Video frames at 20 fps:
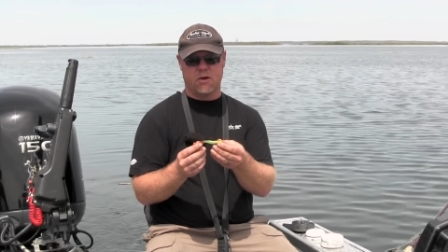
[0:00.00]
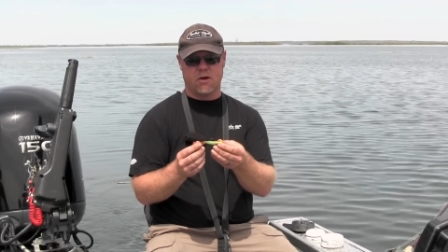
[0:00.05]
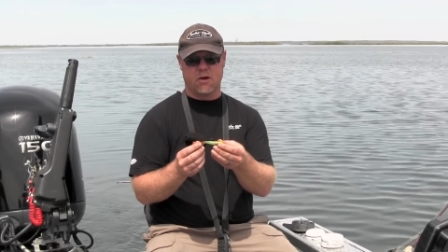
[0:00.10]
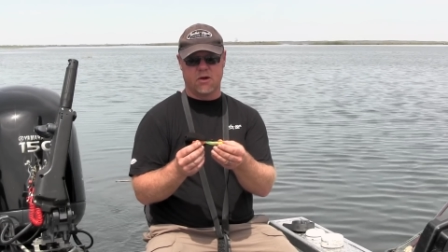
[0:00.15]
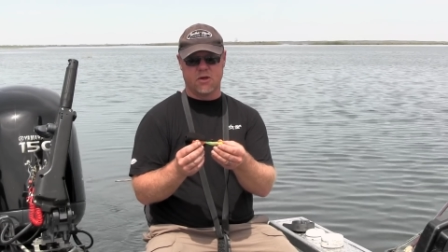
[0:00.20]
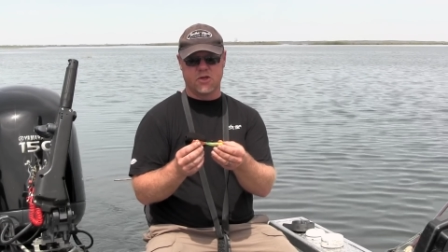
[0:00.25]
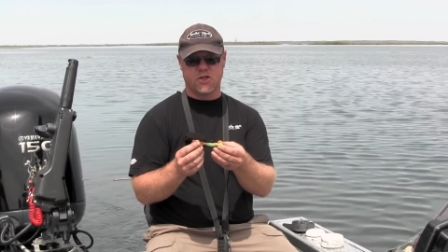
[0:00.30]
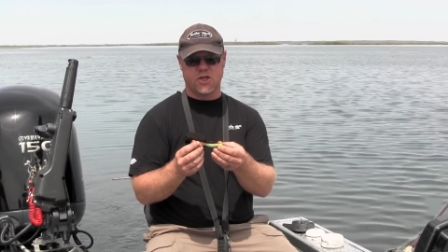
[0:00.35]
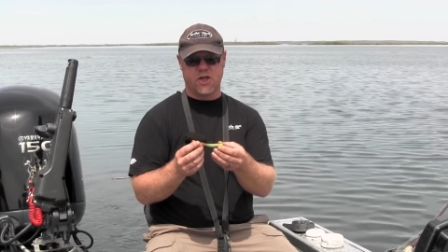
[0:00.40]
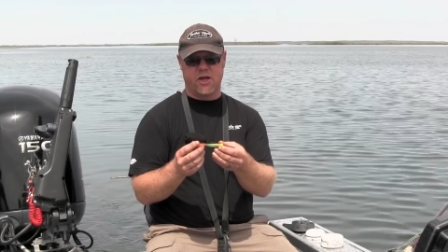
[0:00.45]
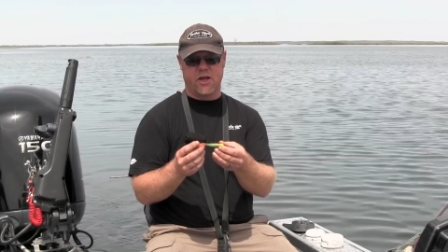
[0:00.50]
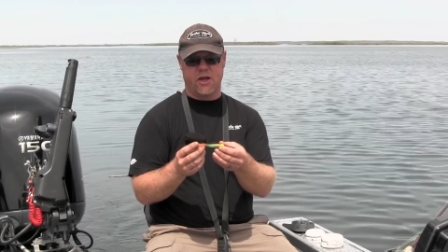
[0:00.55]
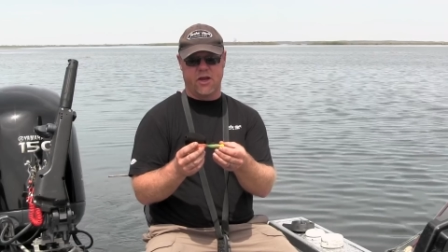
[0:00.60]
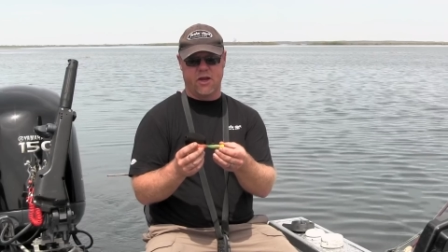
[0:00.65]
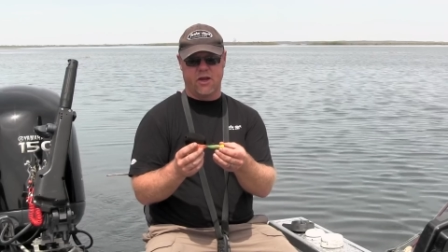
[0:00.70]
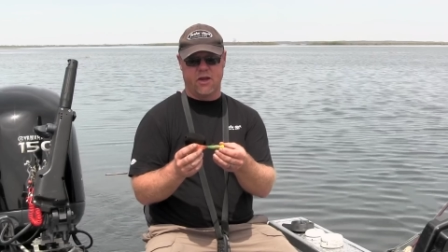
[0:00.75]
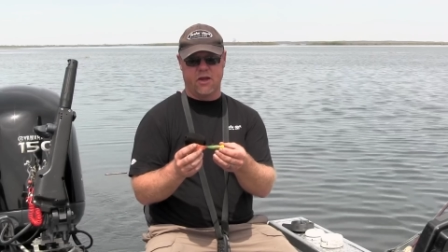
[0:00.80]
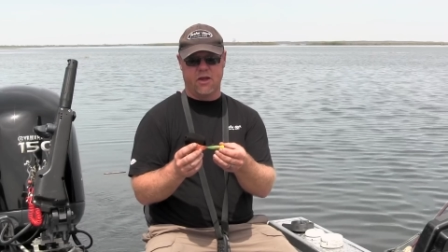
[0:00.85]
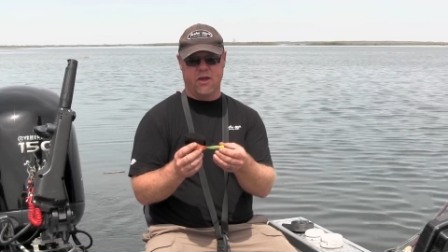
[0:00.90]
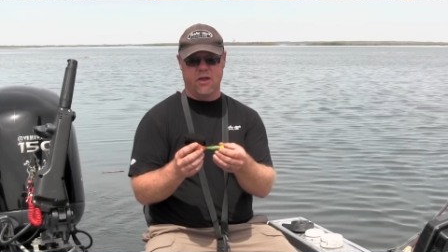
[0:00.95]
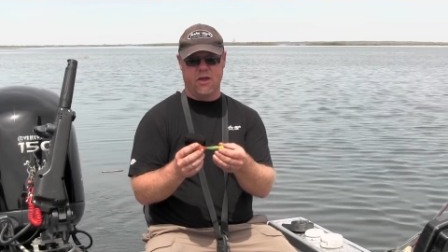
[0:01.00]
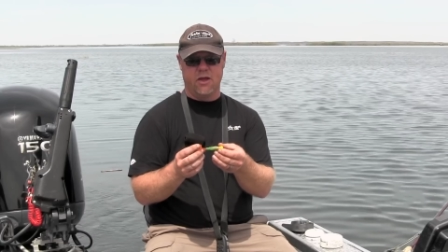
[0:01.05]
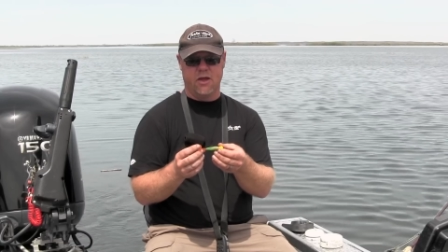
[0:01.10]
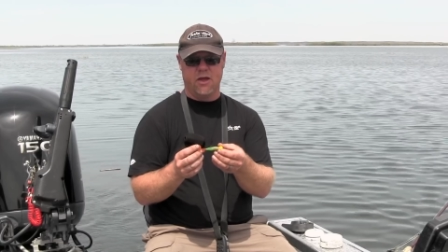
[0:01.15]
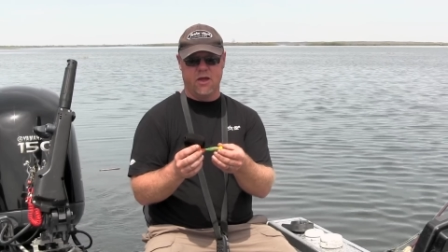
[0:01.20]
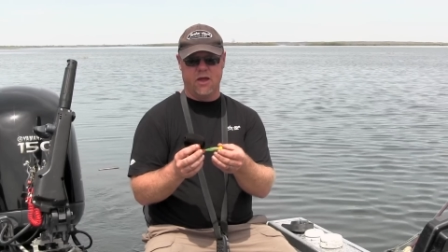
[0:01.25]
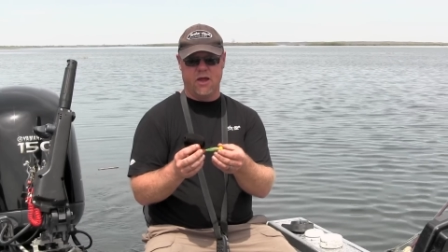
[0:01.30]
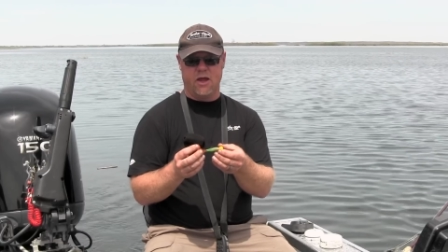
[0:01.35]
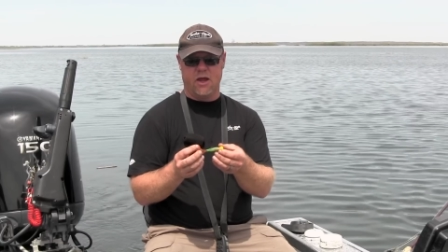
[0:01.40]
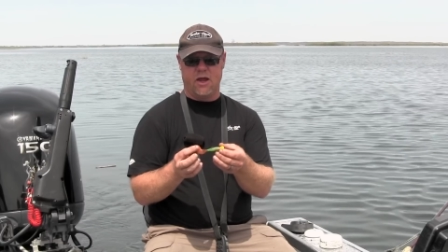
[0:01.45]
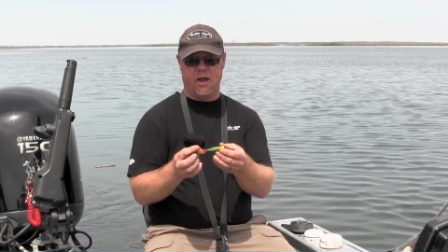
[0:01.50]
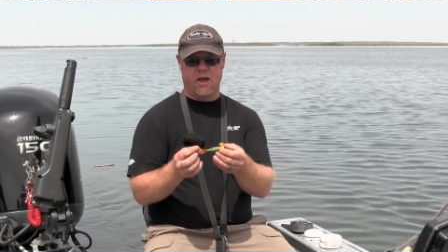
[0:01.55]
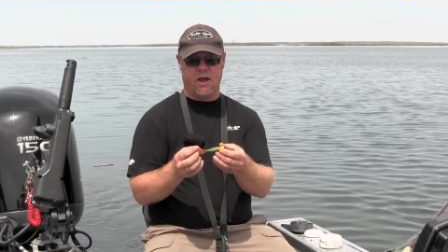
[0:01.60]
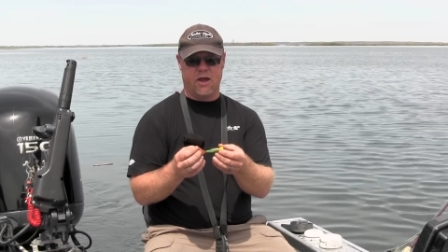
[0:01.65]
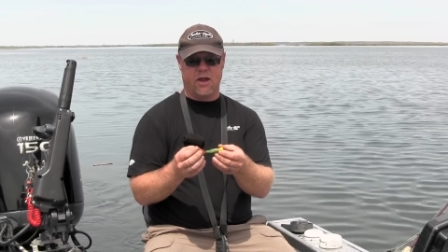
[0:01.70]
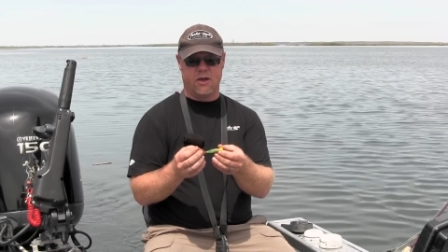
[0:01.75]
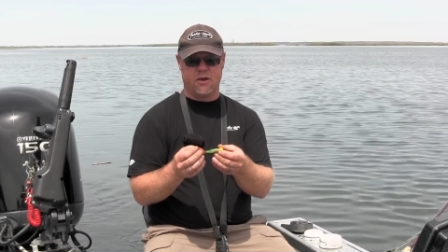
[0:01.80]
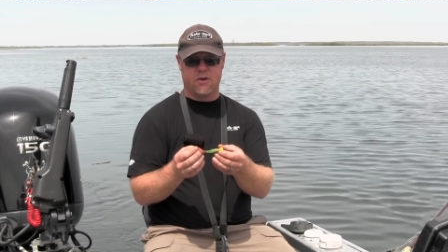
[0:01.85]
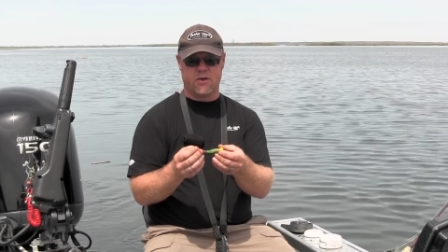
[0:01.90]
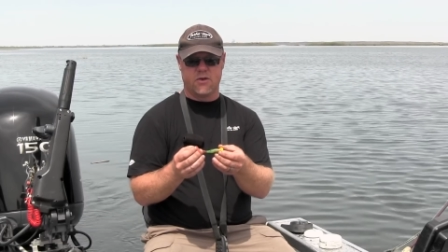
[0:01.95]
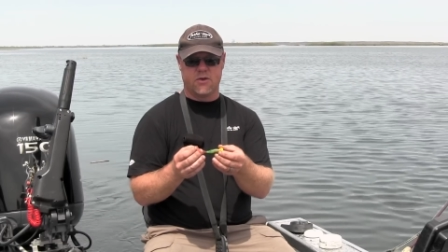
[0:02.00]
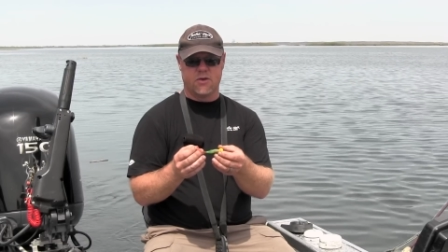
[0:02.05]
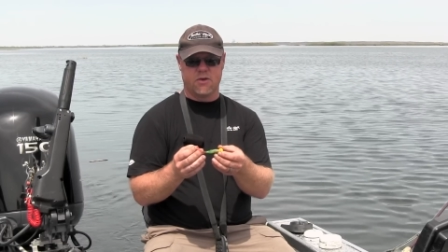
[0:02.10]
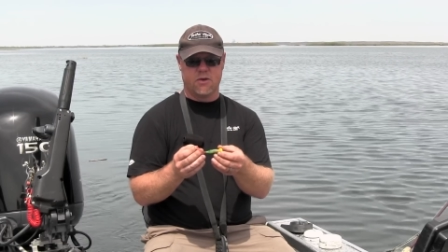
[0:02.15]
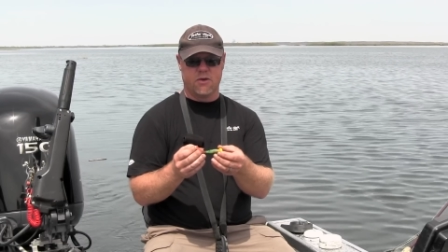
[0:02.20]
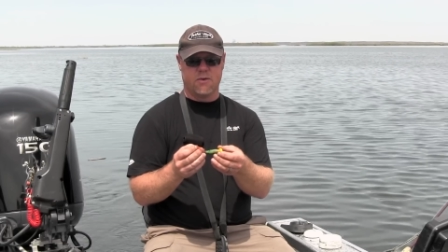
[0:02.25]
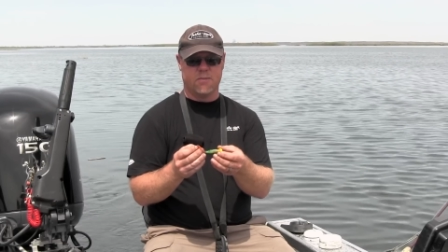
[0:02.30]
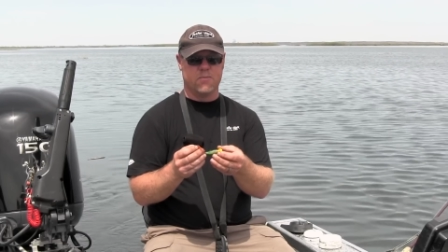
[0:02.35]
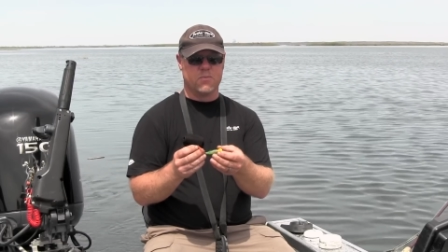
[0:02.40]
on a jig, and